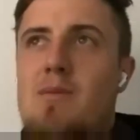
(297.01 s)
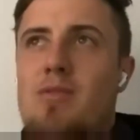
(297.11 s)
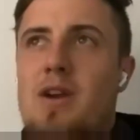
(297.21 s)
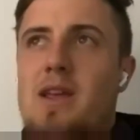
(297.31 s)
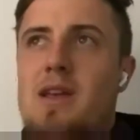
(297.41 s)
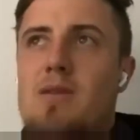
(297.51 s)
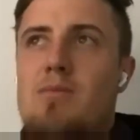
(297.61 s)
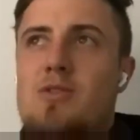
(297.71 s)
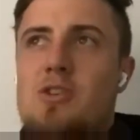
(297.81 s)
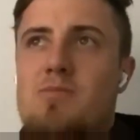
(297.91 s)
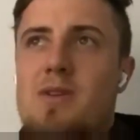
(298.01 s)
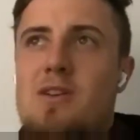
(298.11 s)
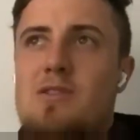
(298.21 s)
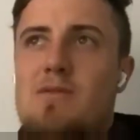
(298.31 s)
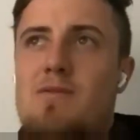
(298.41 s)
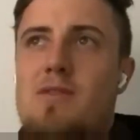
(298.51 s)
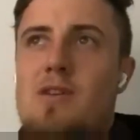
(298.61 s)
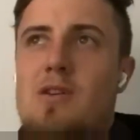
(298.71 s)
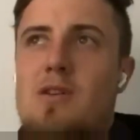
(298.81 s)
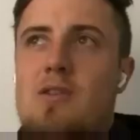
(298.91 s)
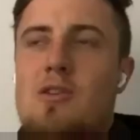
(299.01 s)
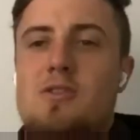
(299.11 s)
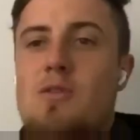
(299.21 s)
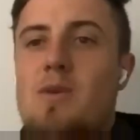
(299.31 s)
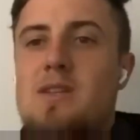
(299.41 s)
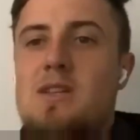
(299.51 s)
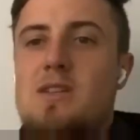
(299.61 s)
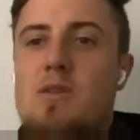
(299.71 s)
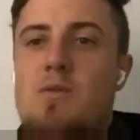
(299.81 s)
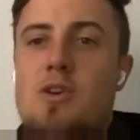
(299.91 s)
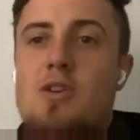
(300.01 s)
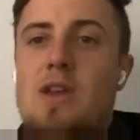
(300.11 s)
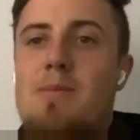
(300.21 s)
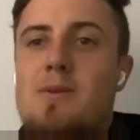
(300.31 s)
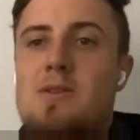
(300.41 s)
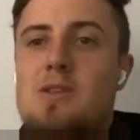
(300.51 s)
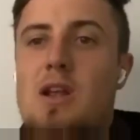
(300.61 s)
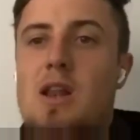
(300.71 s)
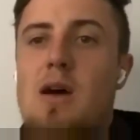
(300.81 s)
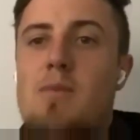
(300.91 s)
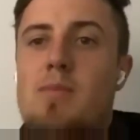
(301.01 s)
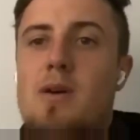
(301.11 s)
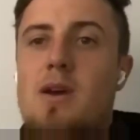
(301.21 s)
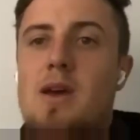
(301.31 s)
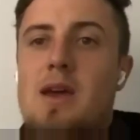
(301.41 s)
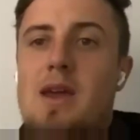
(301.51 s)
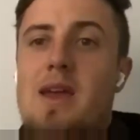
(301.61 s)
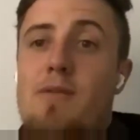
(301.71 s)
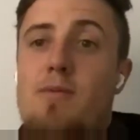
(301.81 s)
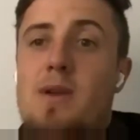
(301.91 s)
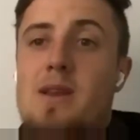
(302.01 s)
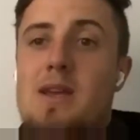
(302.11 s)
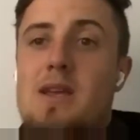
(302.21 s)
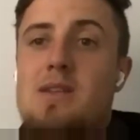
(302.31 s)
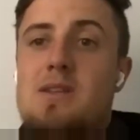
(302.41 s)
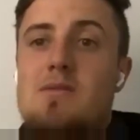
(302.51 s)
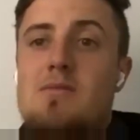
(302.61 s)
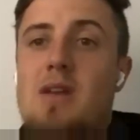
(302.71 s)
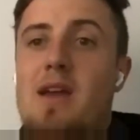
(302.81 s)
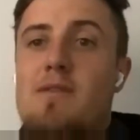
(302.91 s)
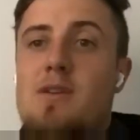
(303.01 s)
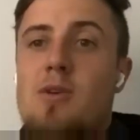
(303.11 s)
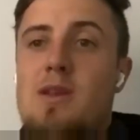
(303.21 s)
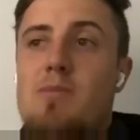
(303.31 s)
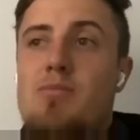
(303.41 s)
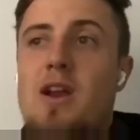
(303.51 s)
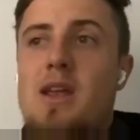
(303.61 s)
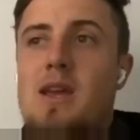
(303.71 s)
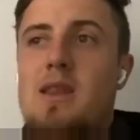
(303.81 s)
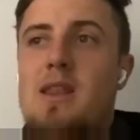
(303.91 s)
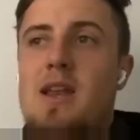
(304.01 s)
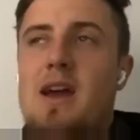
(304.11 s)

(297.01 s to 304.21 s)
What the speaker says: breaking them, just because of the consequences that could happen to the club if we did, like if someone did break it, then it,